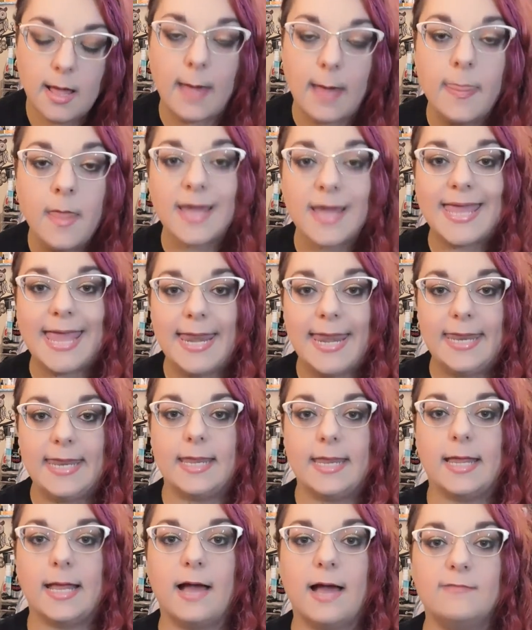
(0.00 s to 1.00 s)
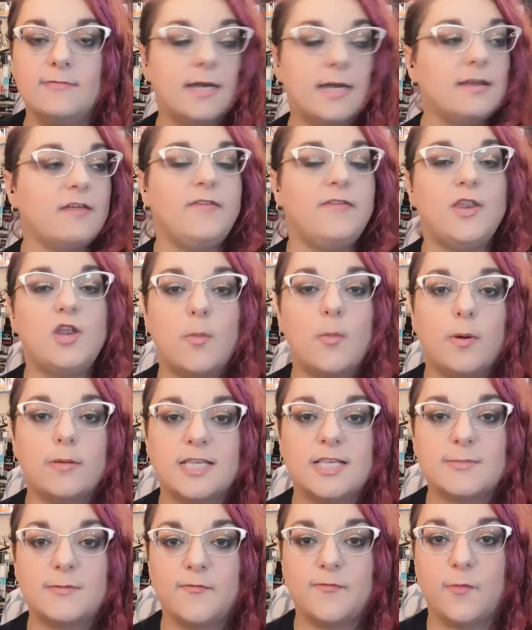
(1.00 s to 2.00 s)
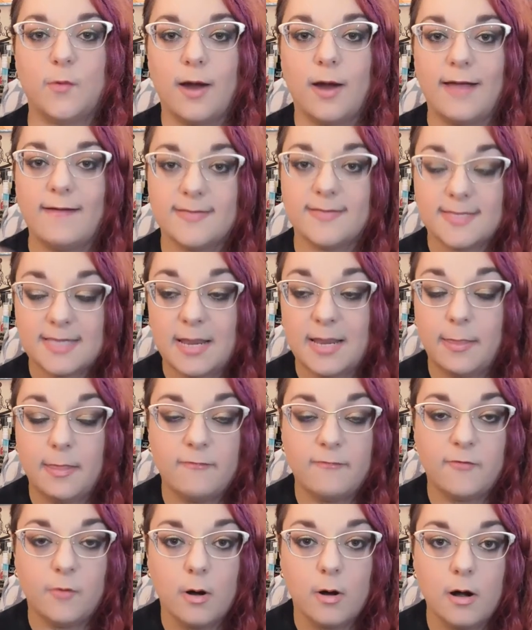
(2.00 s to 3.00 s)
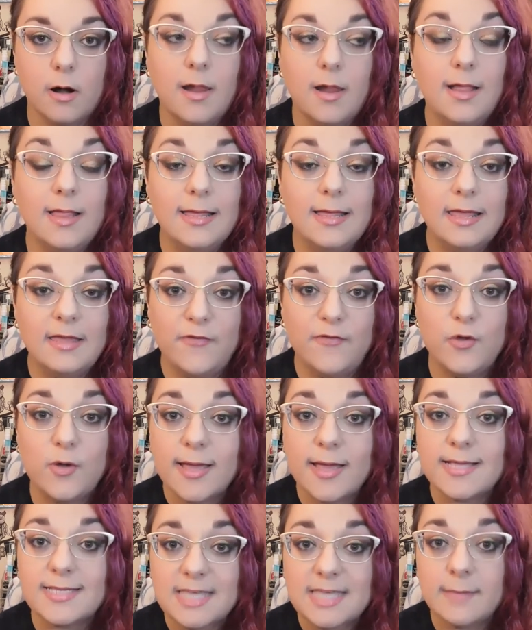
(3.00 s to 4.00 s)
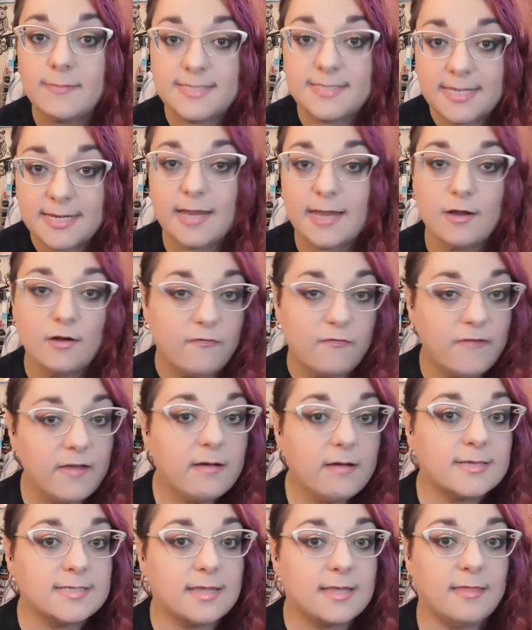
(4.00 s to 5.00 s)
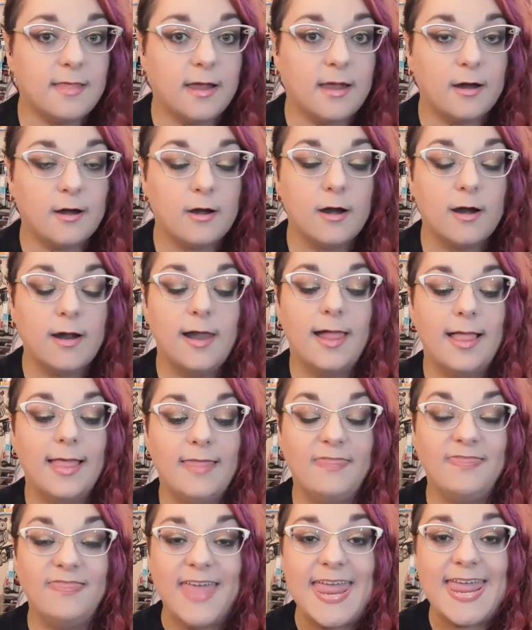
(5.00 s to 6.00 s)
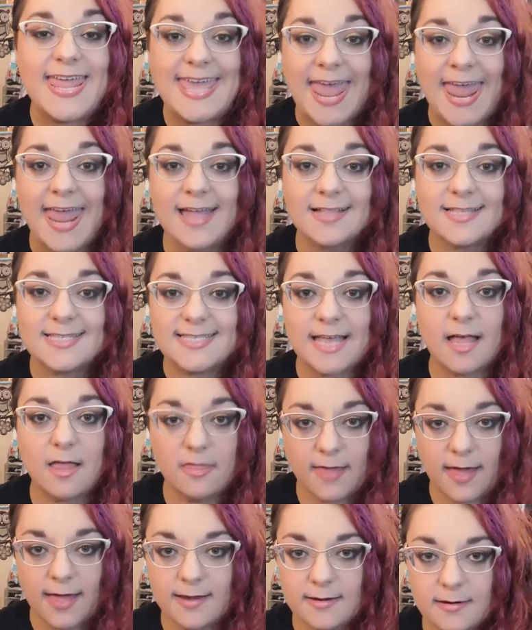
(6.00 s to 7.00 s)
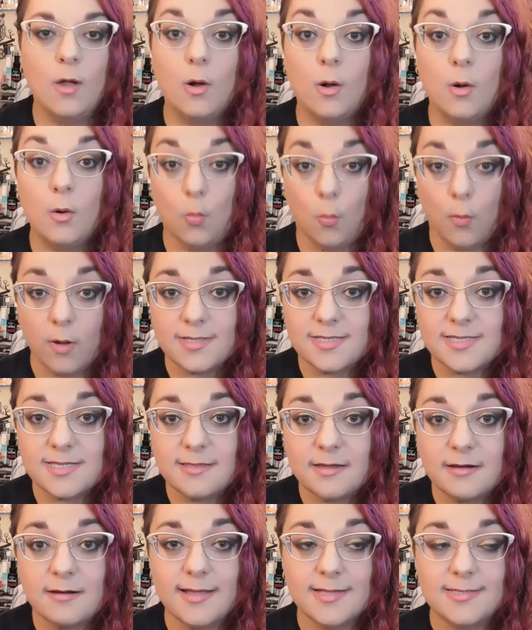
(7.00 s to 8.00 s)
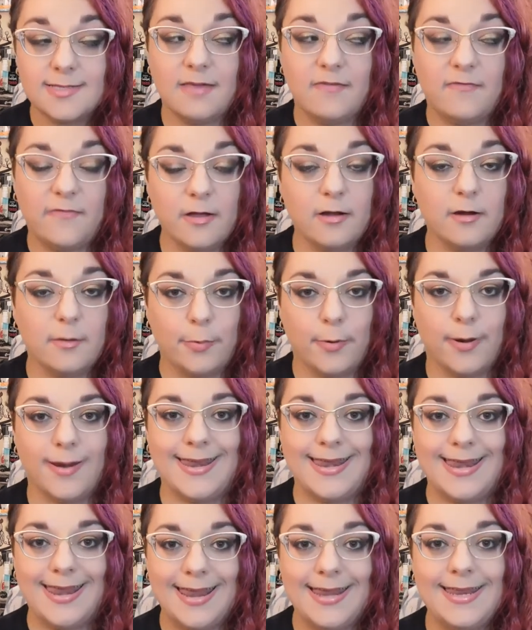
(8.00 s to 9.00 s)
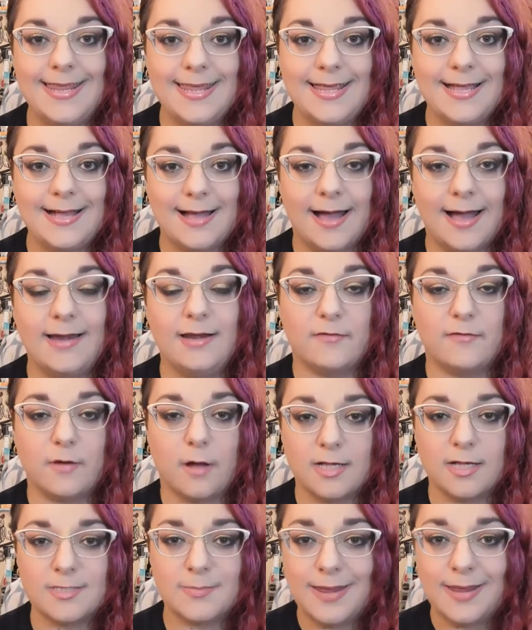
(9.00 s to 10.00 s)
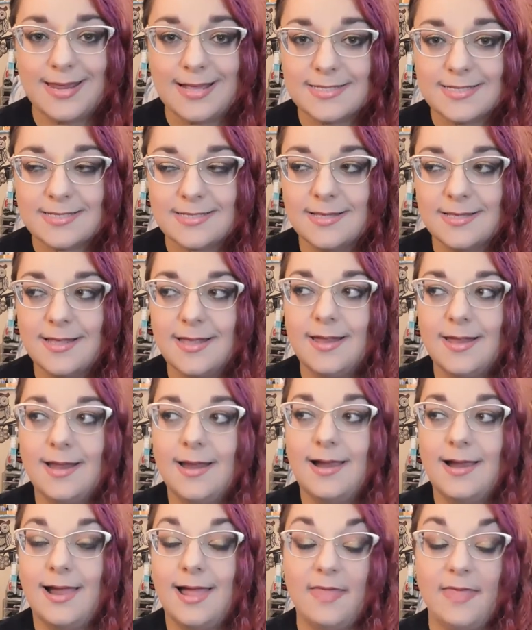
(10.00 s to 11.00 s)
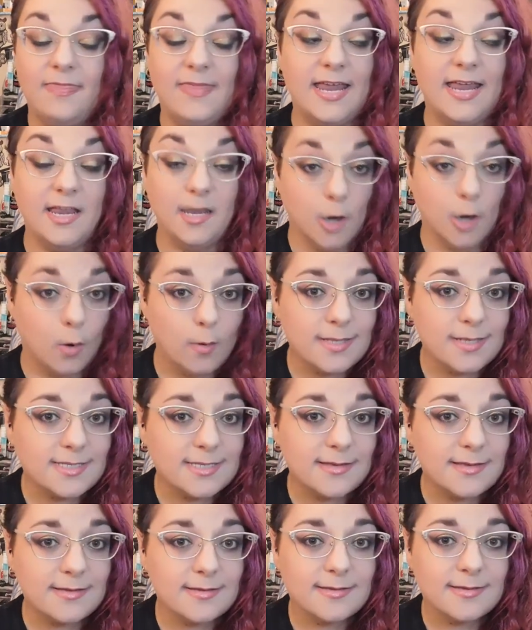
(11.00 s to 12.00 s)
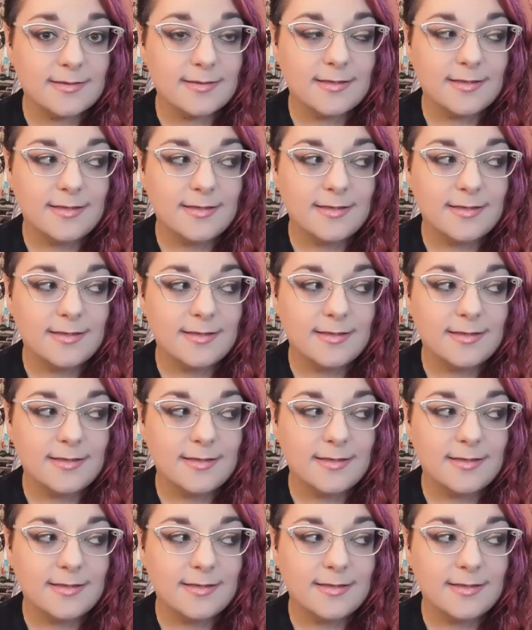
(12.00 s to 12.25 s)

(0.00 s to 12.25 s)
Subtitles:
I'm not kidding. I've done a video about this before. I've said it before. If you just keep sticking your fingers in there, they can't sell that. Once there is a fingerprint in any kind of cosmetics and they notice it,